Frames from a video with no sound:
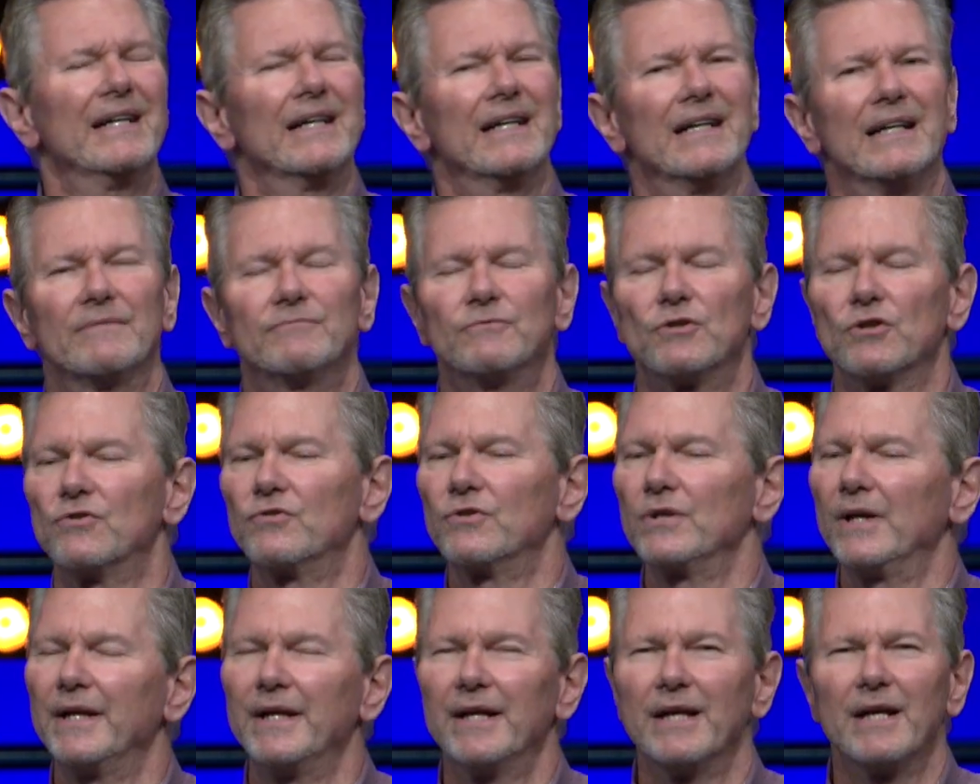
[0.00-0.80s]
uh, just
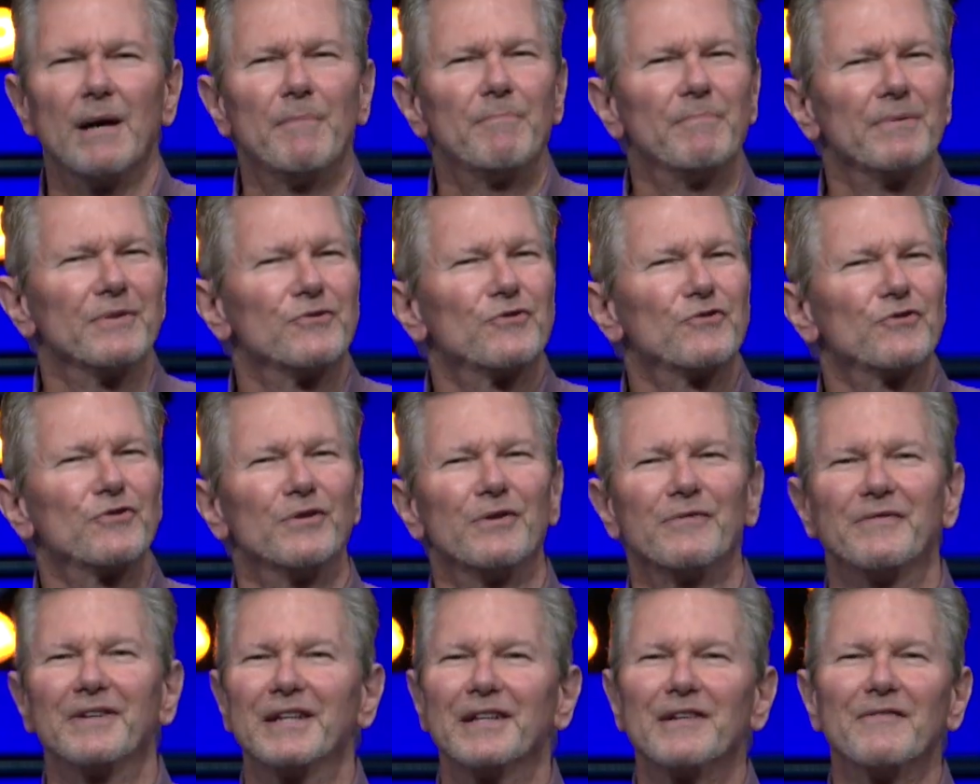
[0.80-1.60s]
signing up and
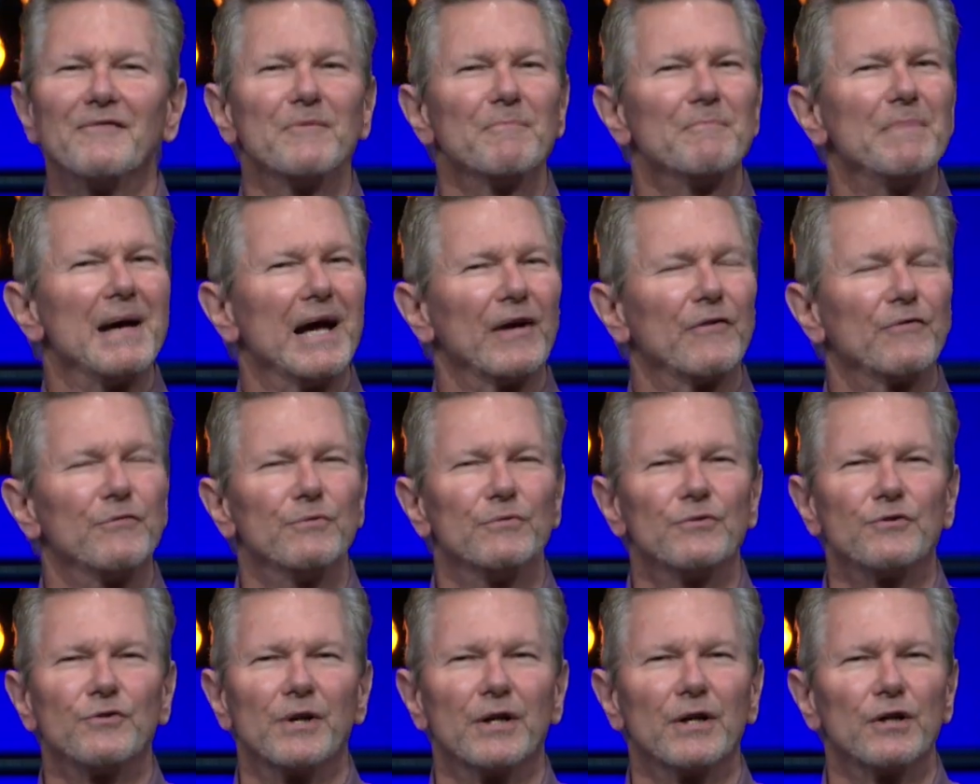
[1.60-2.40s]
serving, giving back through
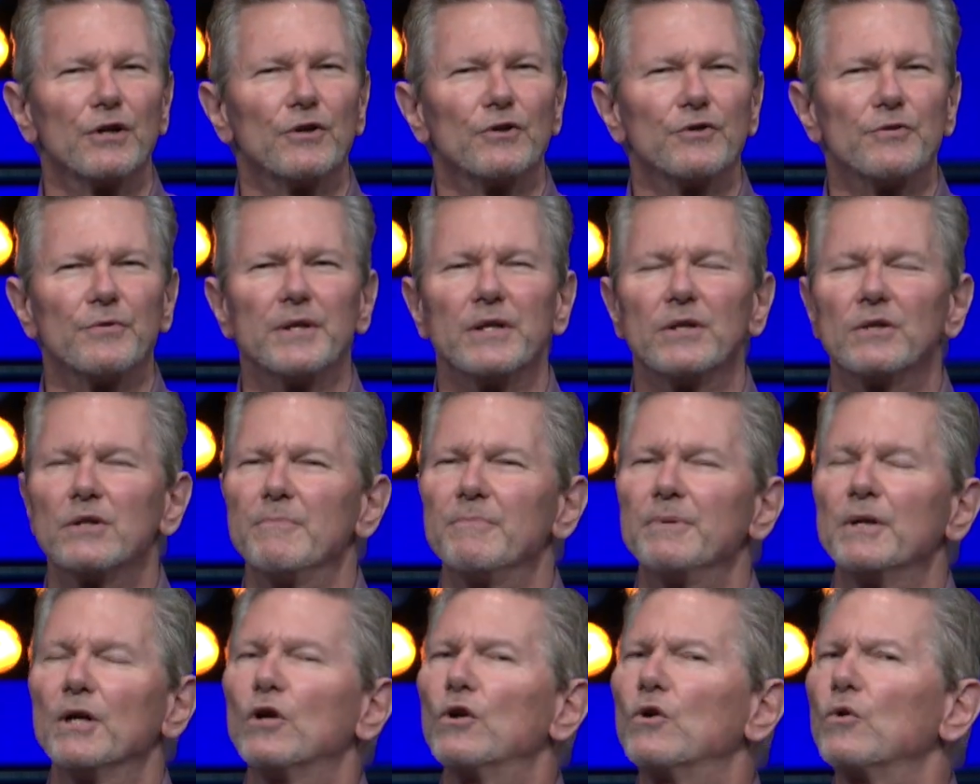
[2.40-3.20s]
Trunk or Treat. Going
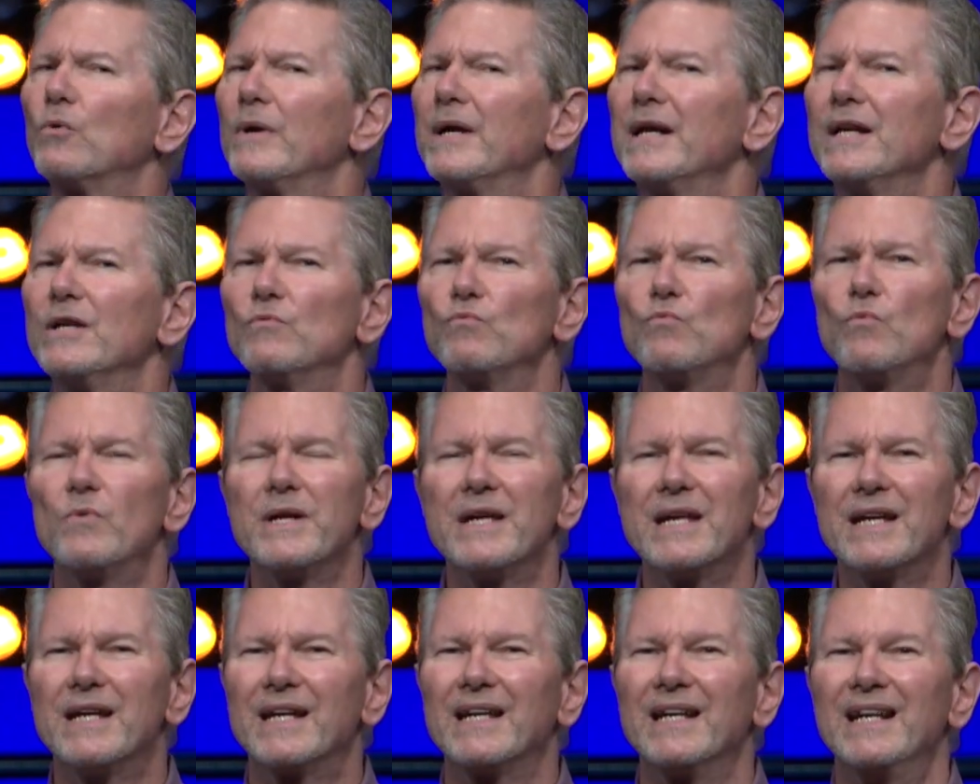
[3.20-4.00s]
to be a great
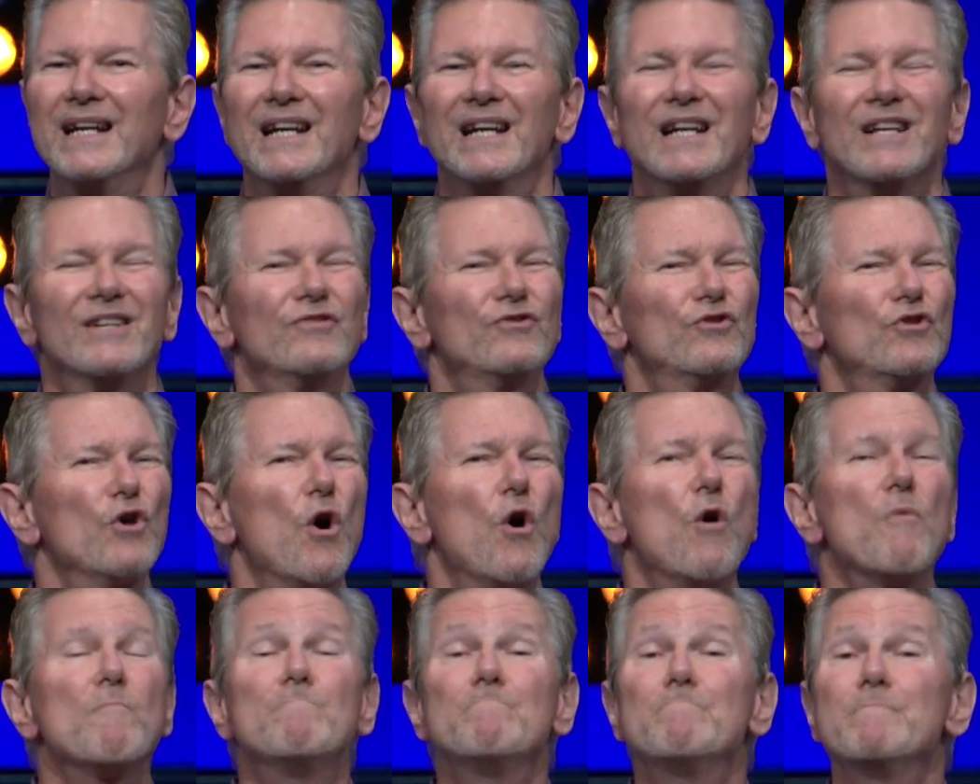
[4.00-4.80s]
week.
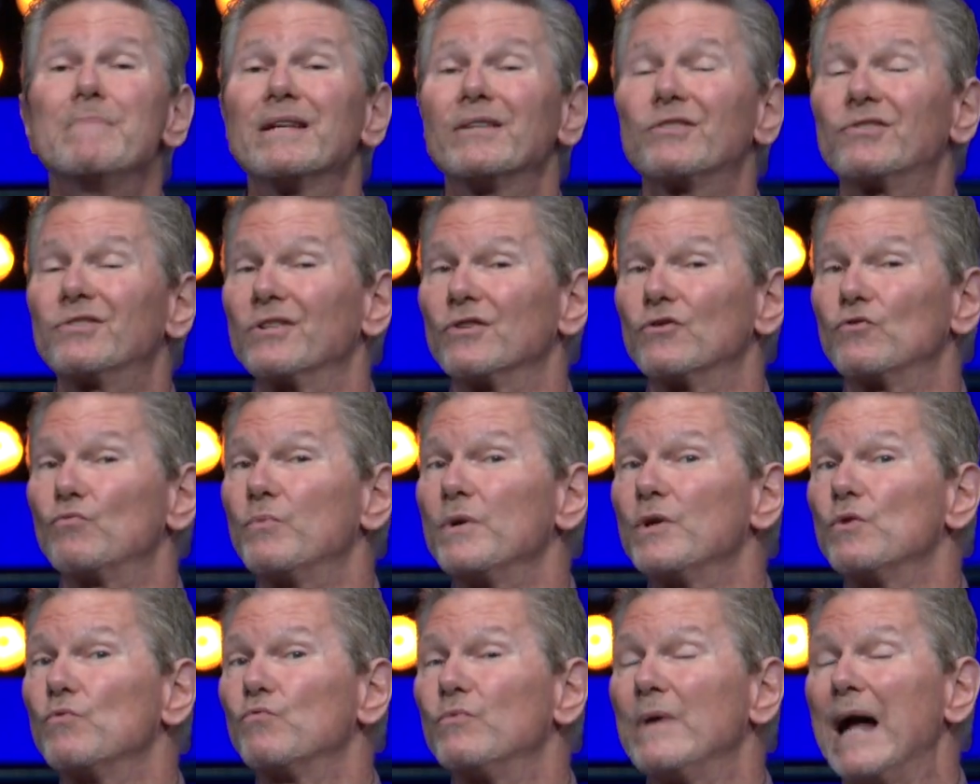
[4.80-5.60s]
Don't miss as
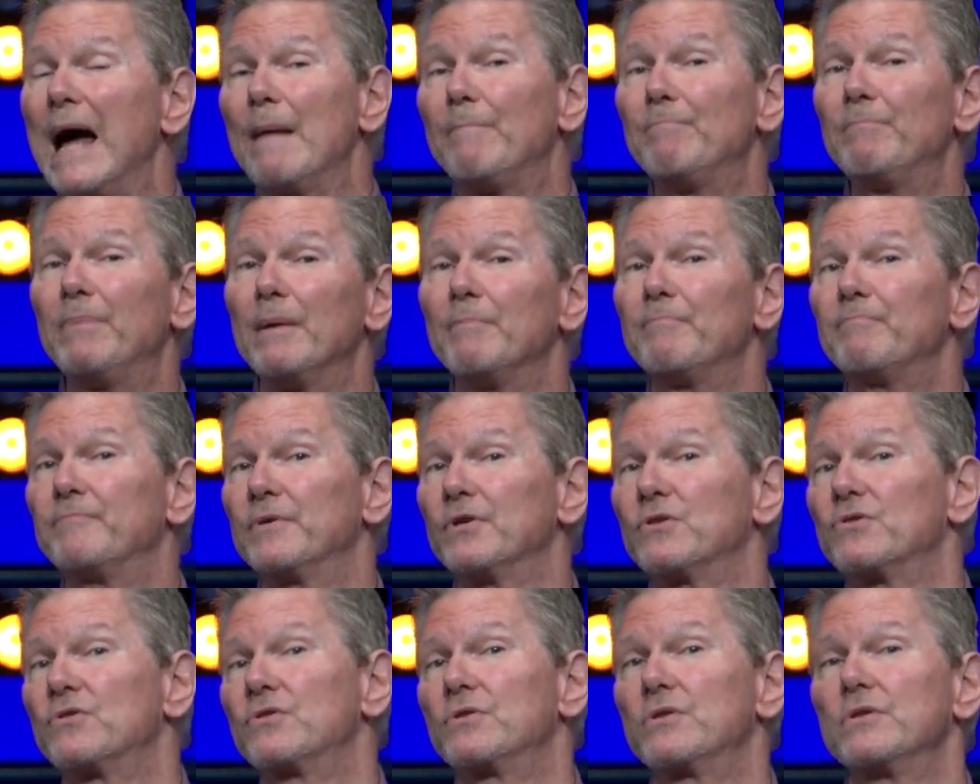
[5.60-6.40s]
we wrap up
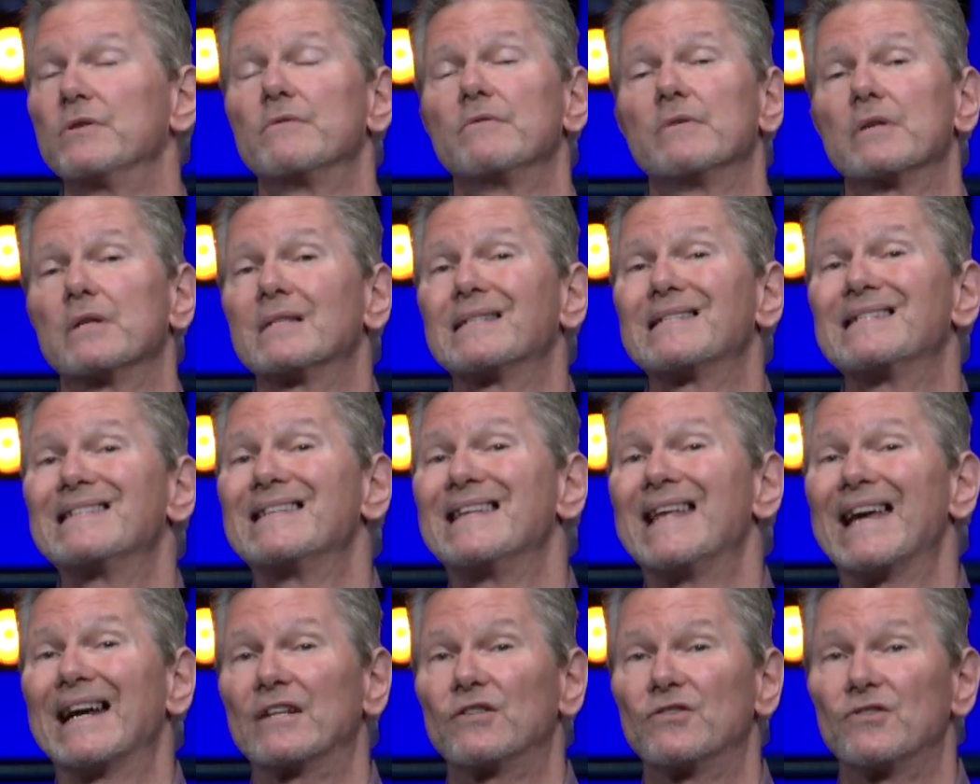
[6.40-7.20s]
this series
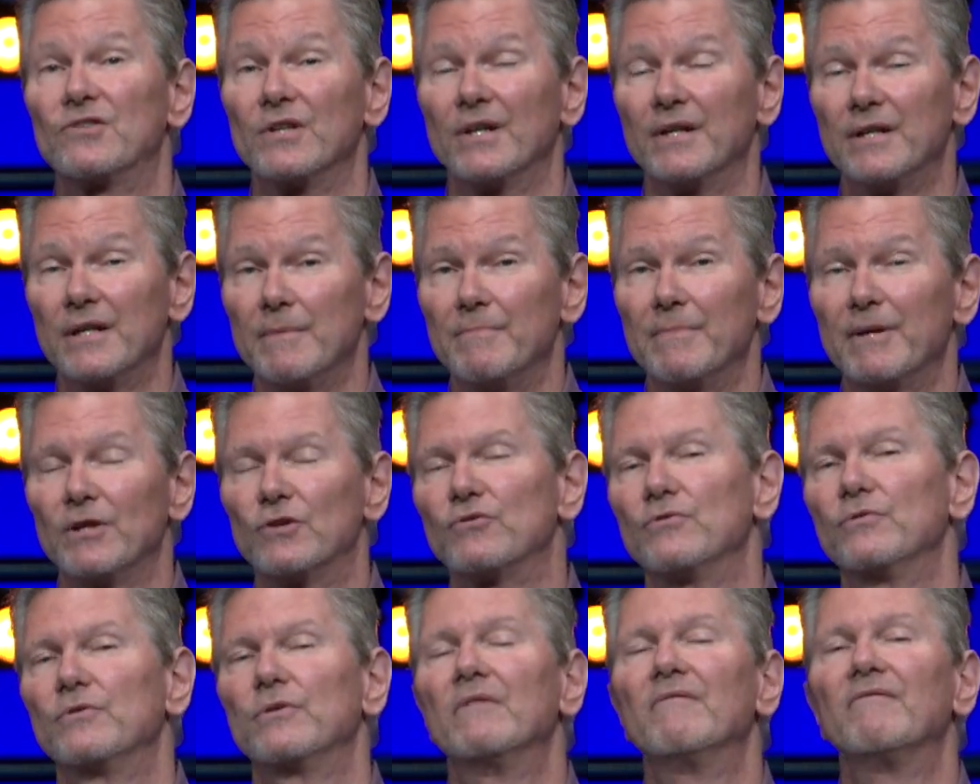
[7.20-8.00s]
next Sunday. Make
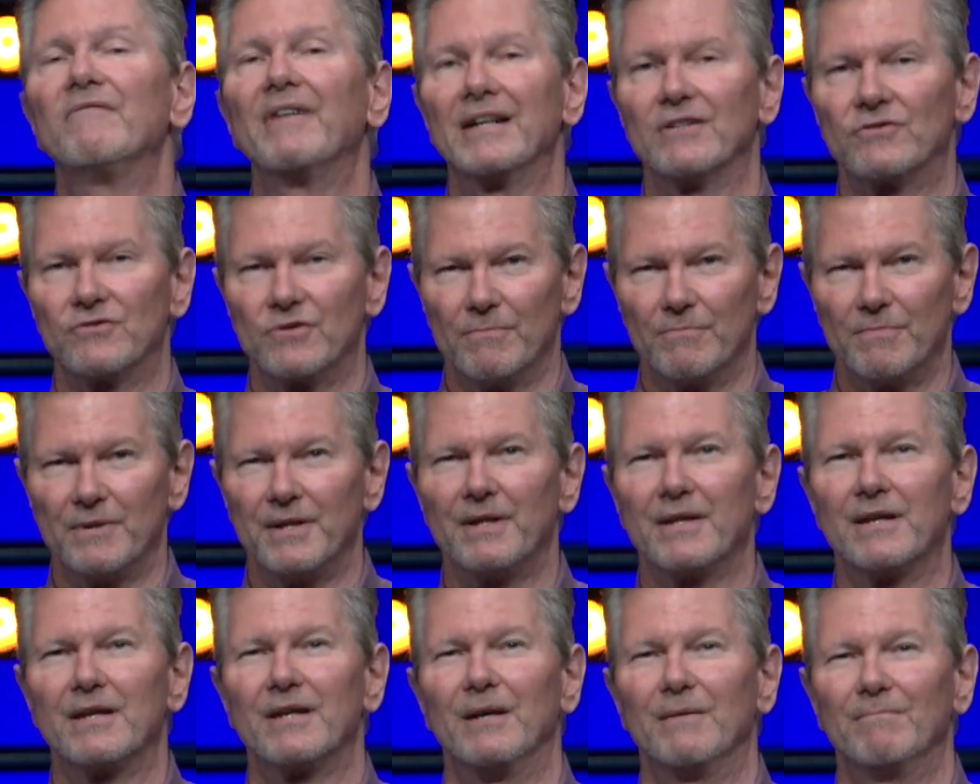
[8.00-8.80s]
sure you invite somebody
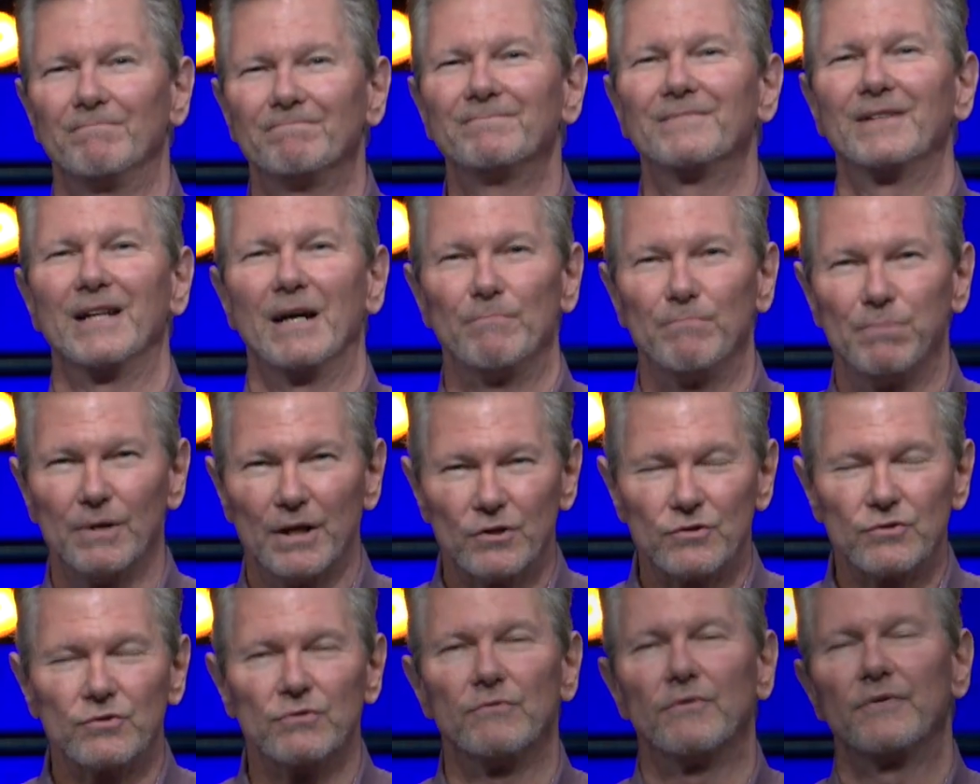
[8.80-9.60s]
to come. God
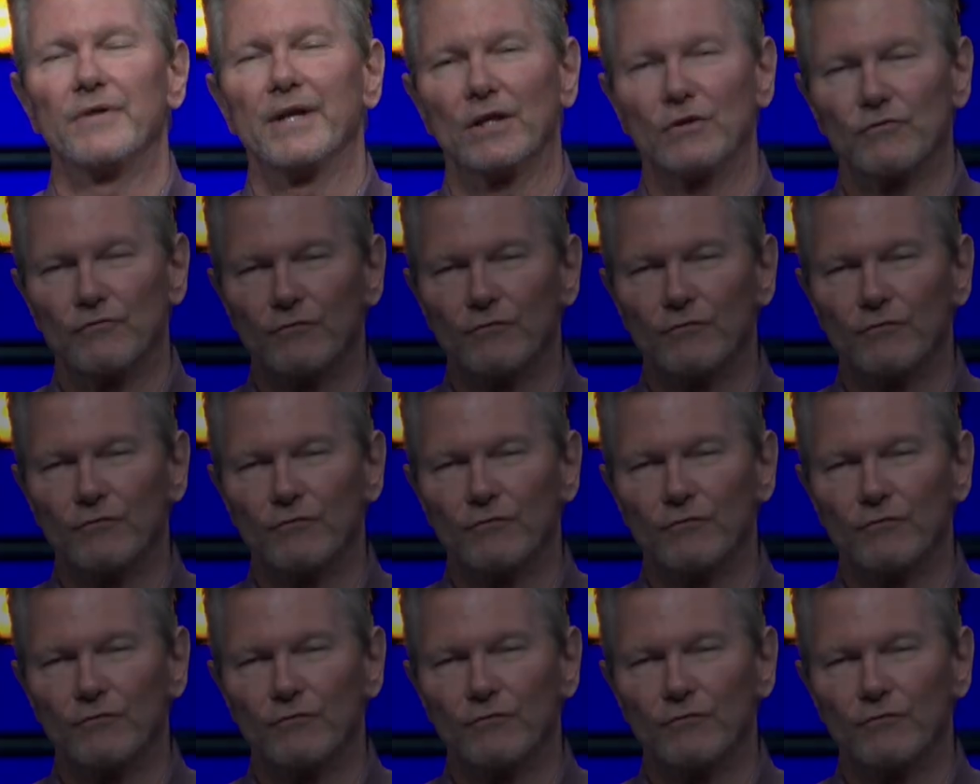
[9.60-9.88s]
bless you and thanks